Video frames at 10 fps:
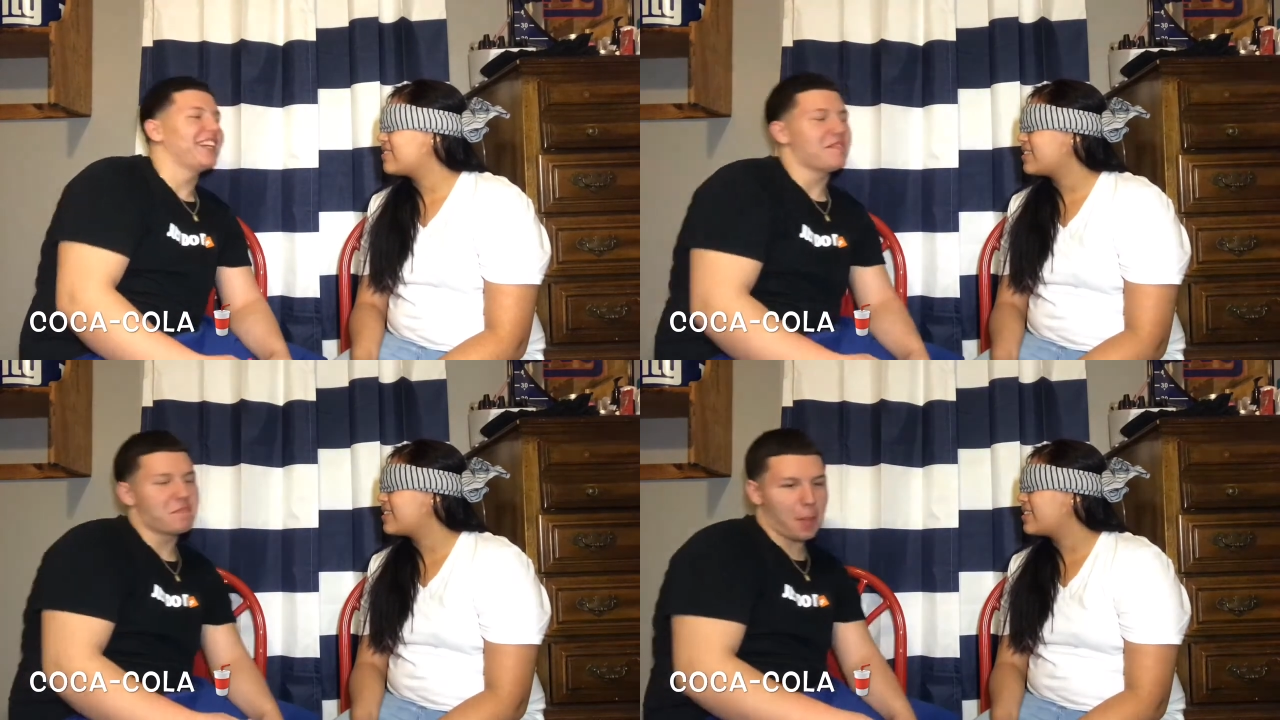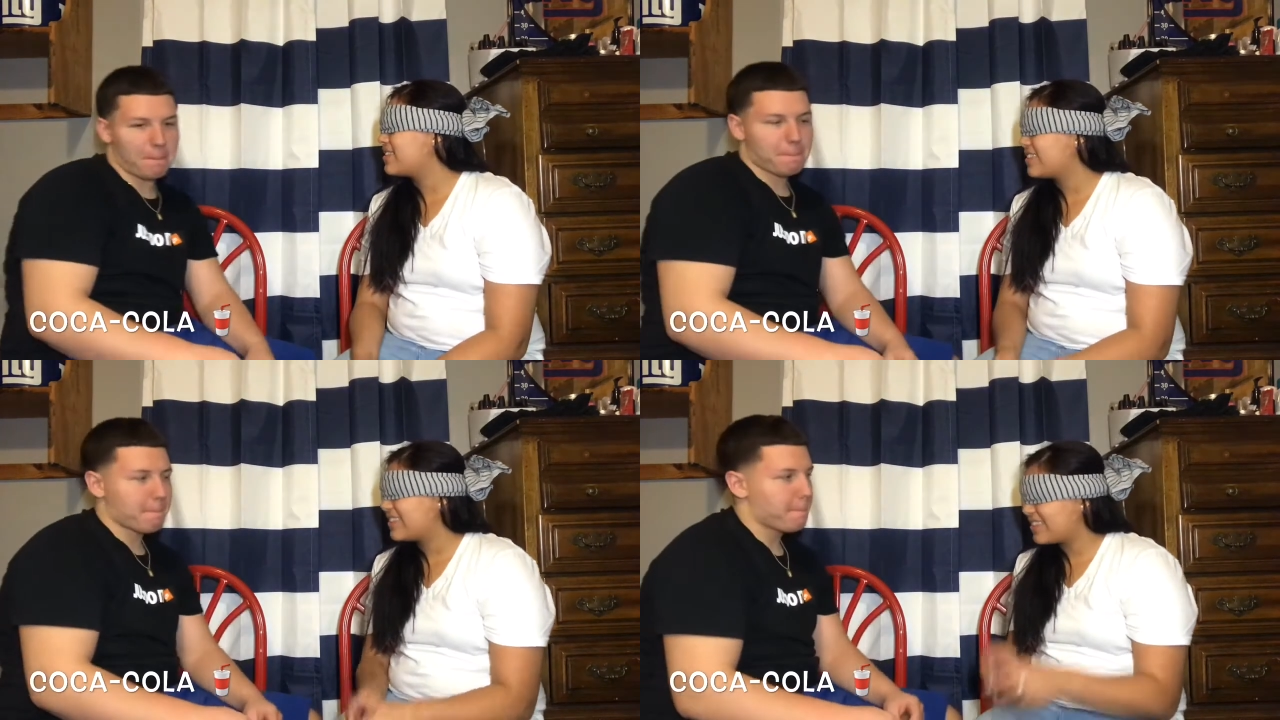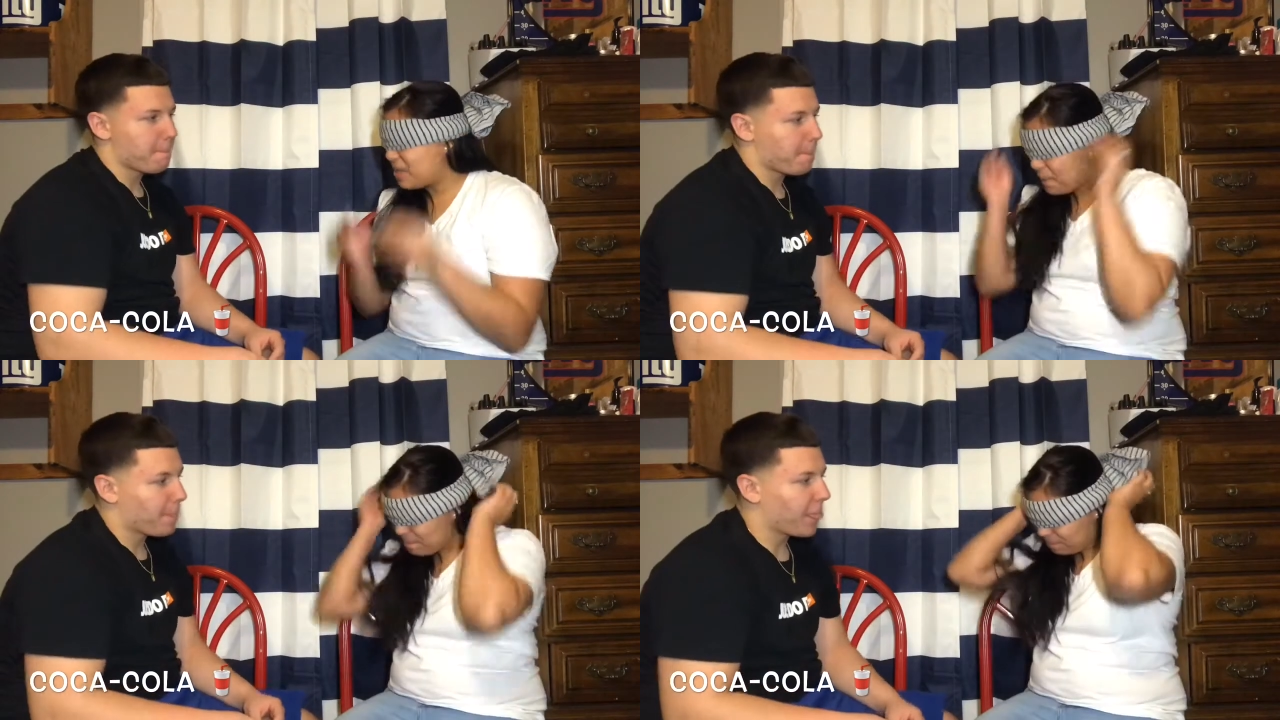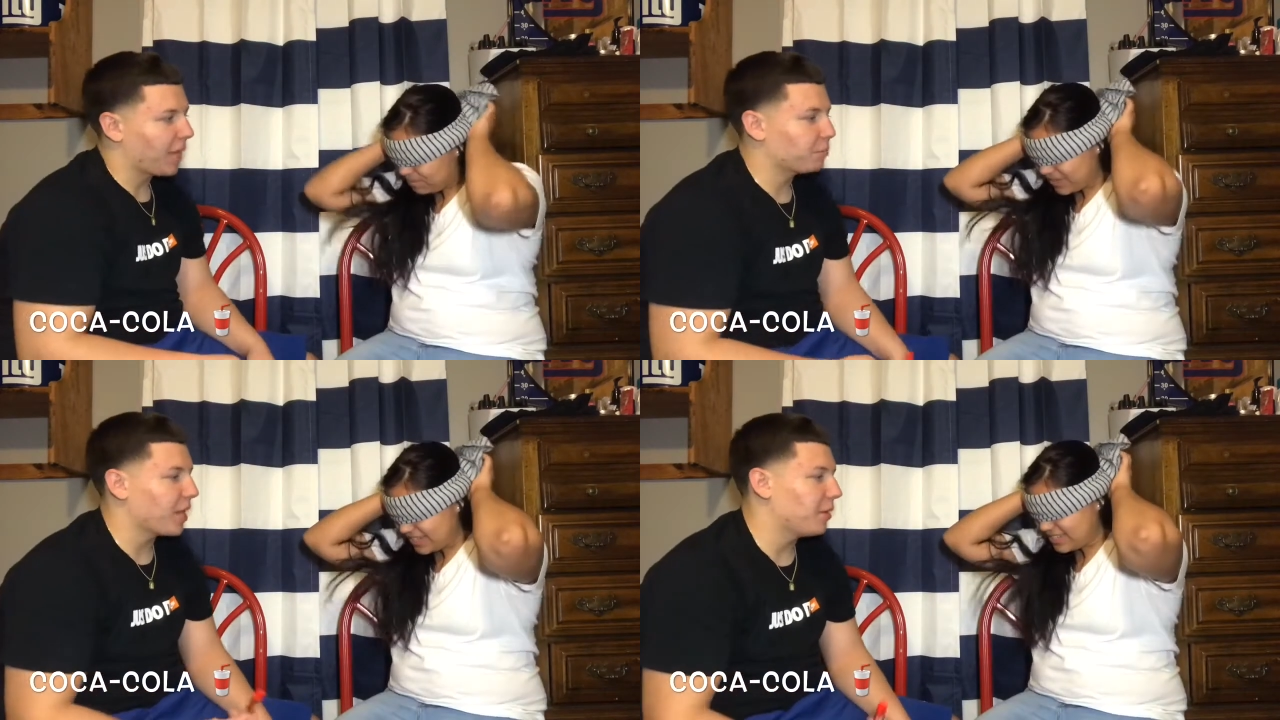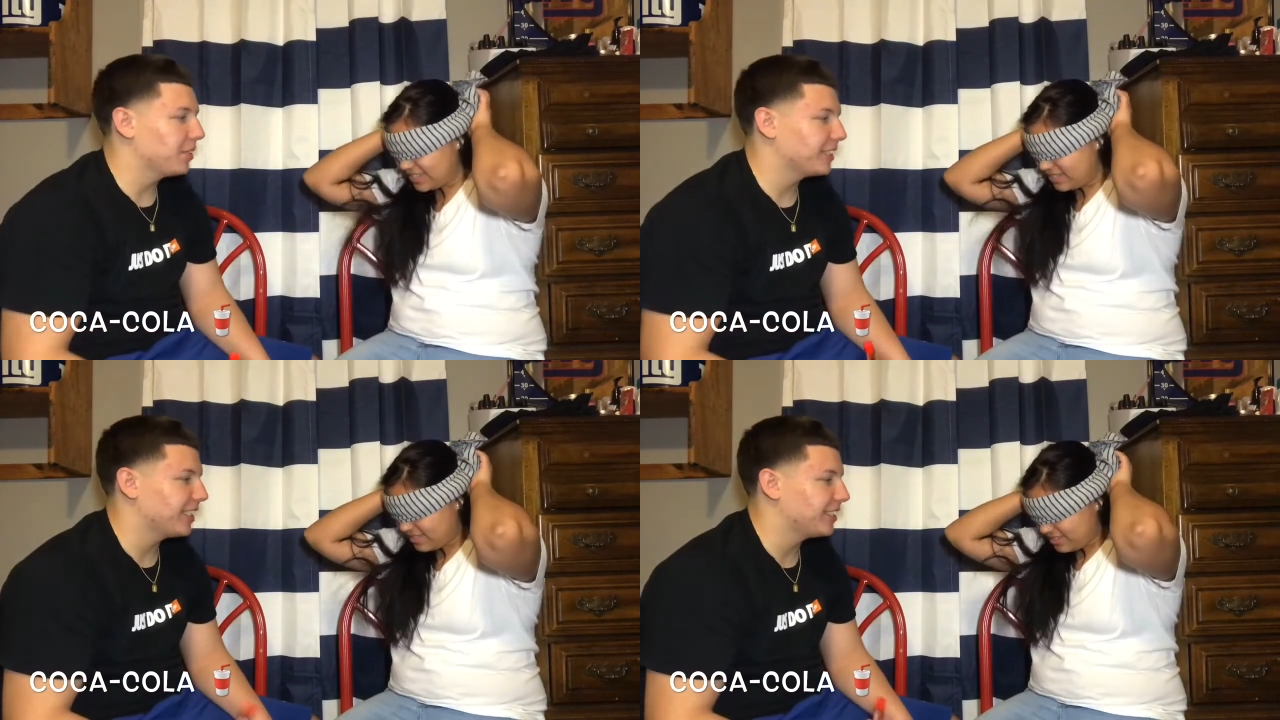Speaker 1: yeah. That
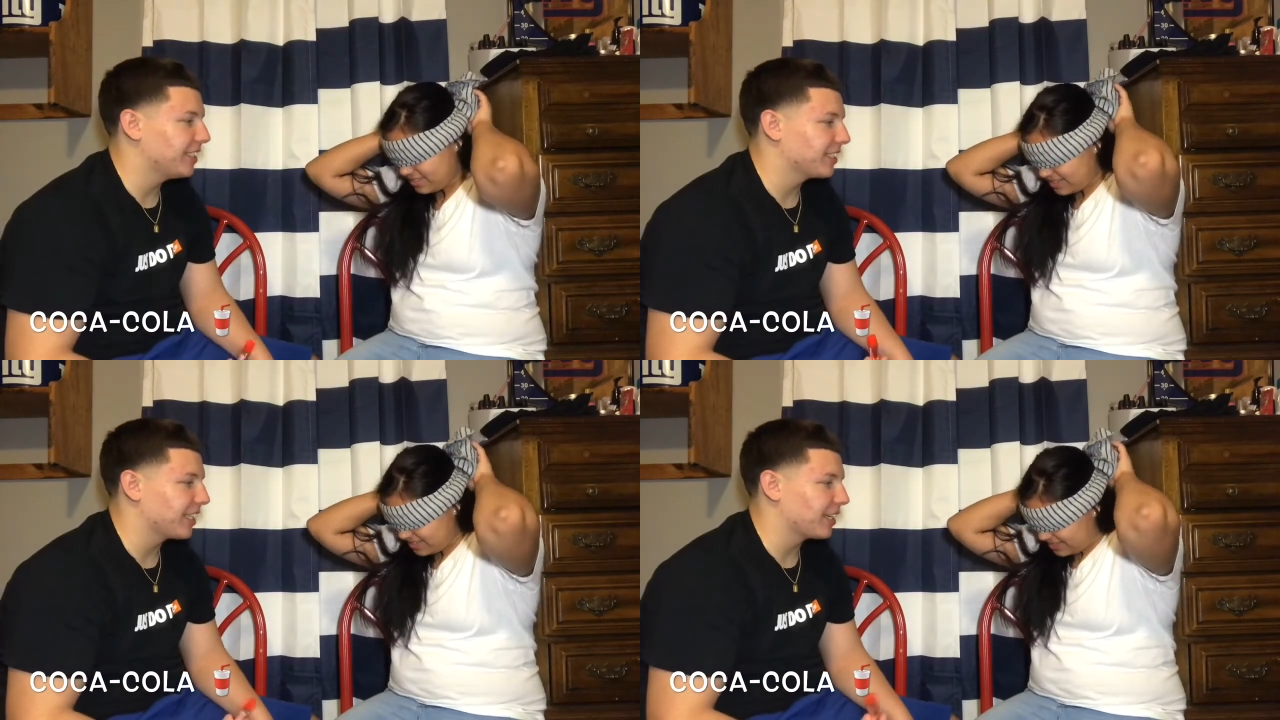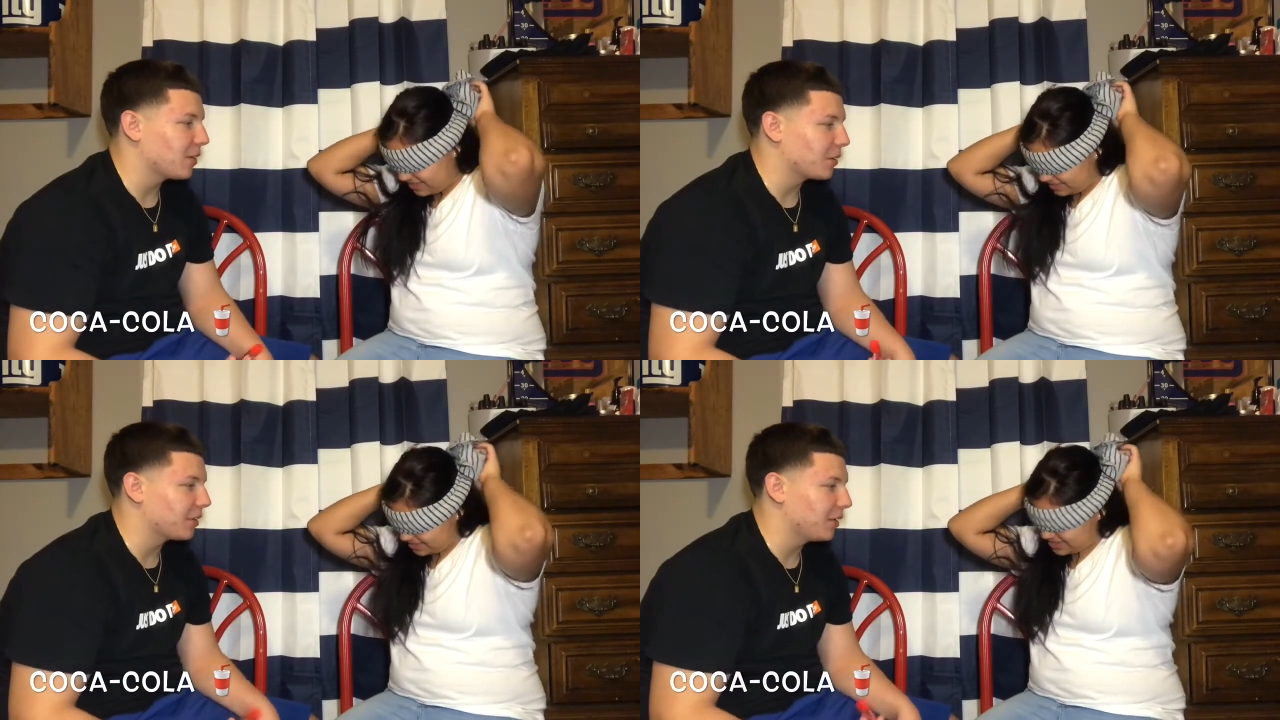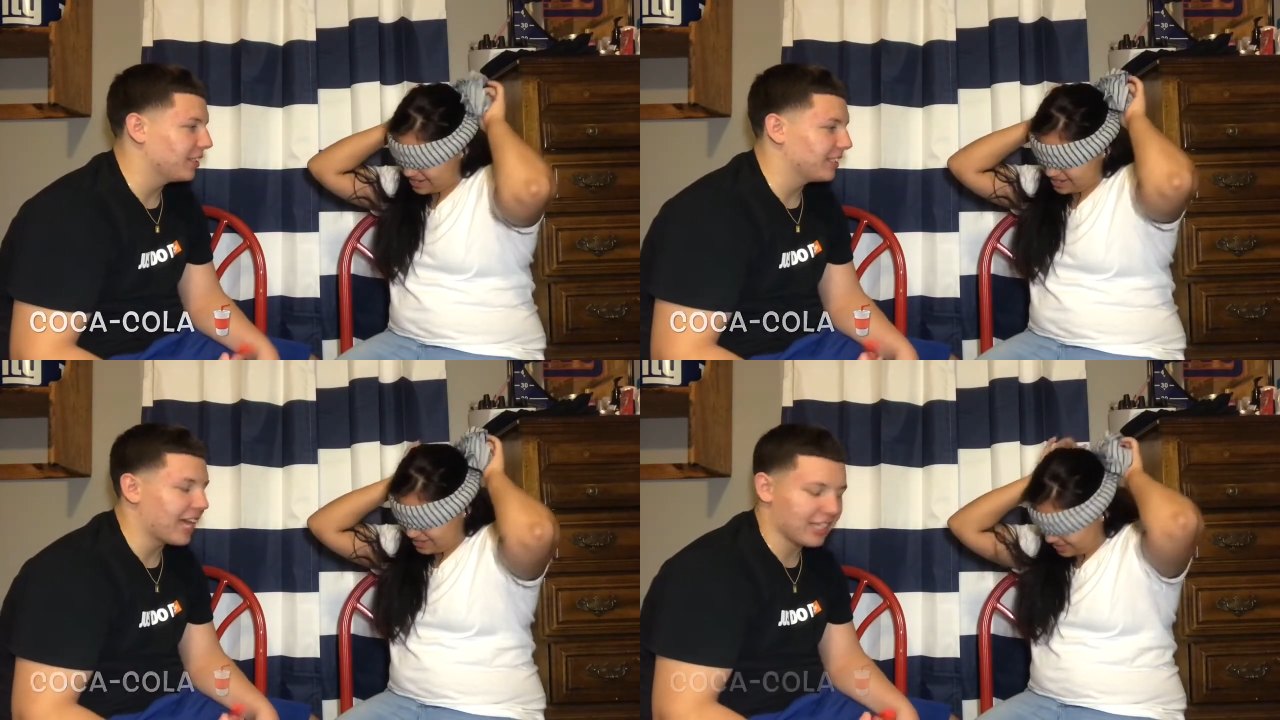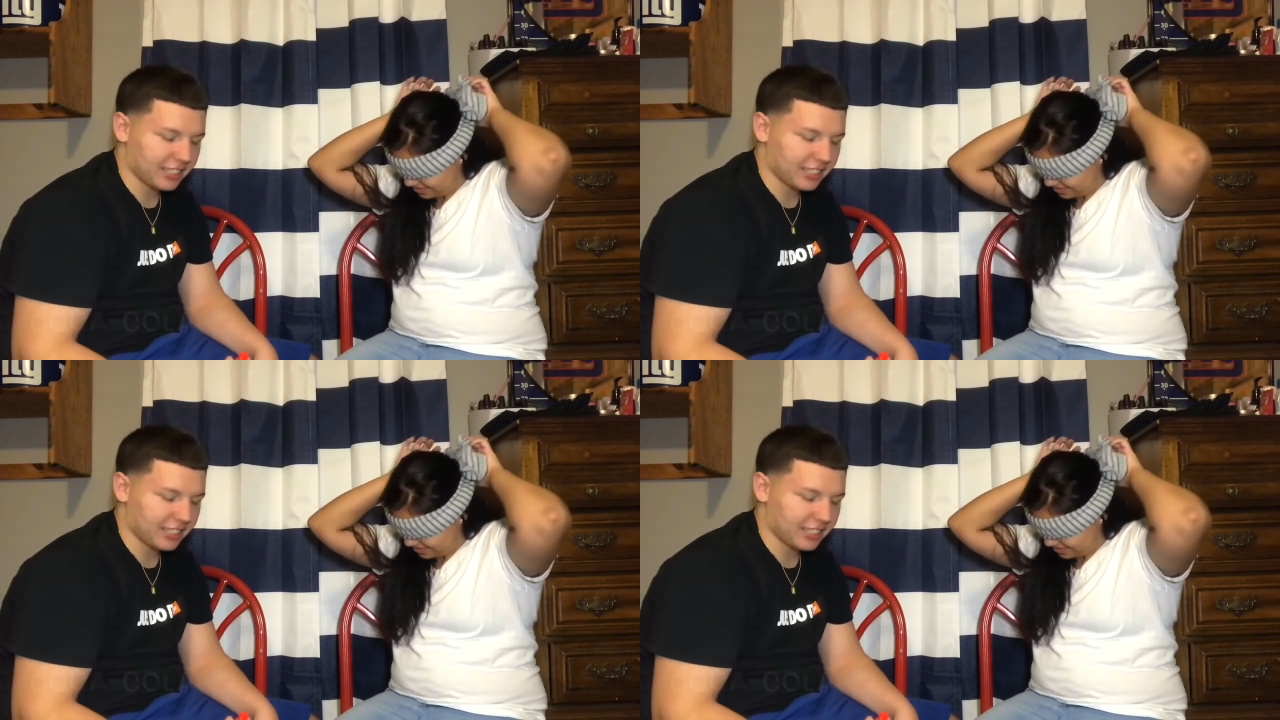one tastes just like Coca-Cola. Yeah.